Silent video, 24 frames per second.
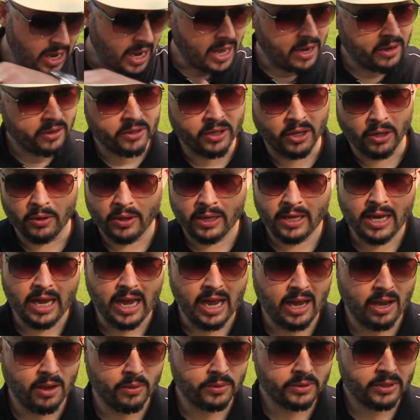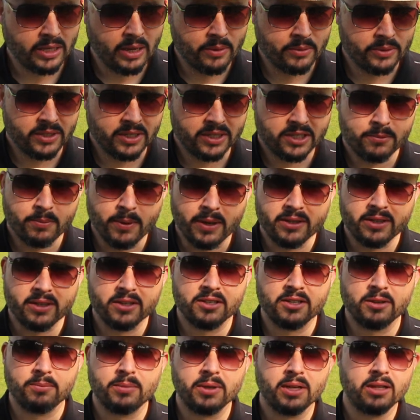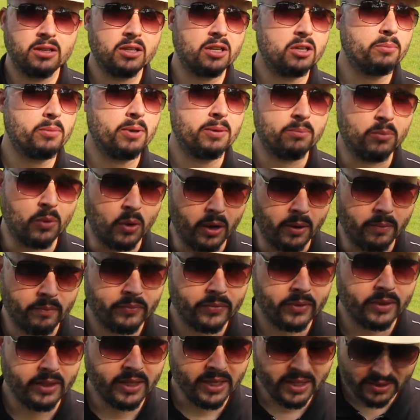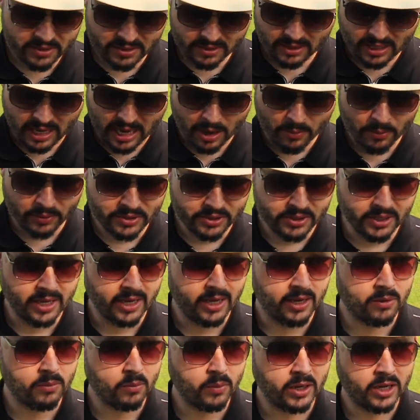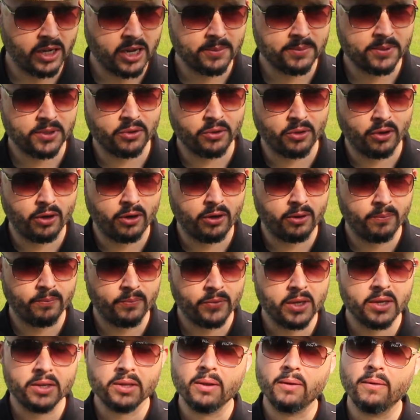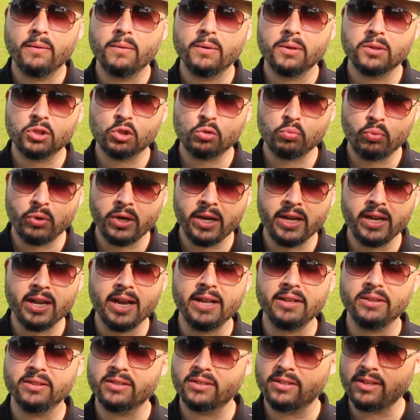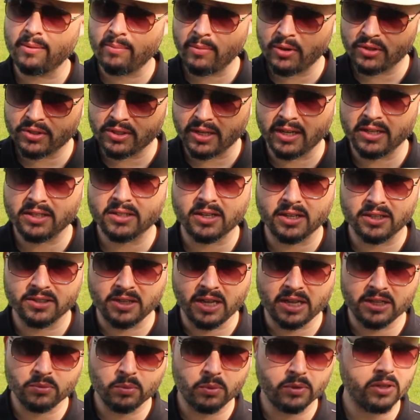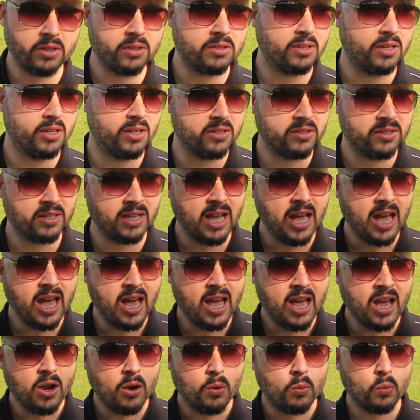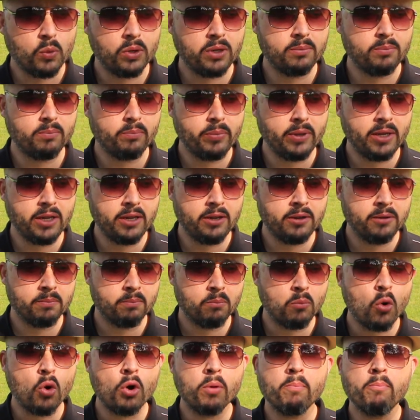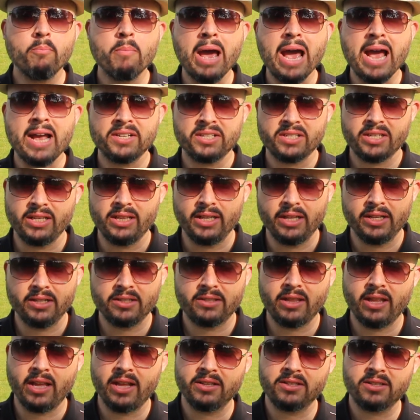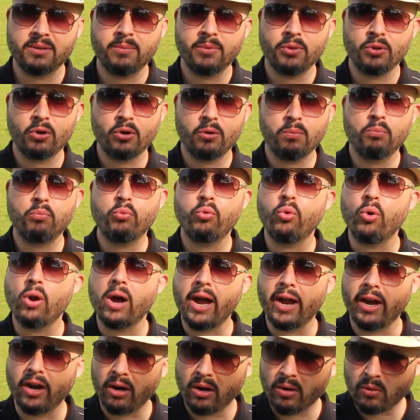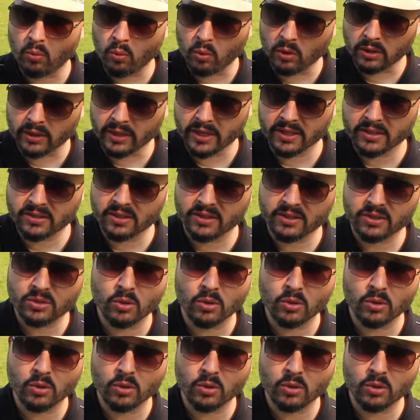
I don't know, I was I was expecting something a little bit more. This, I would say, when it comes to their spring and summer scents, because that's what this is, would be more masculine than some of their prior releases.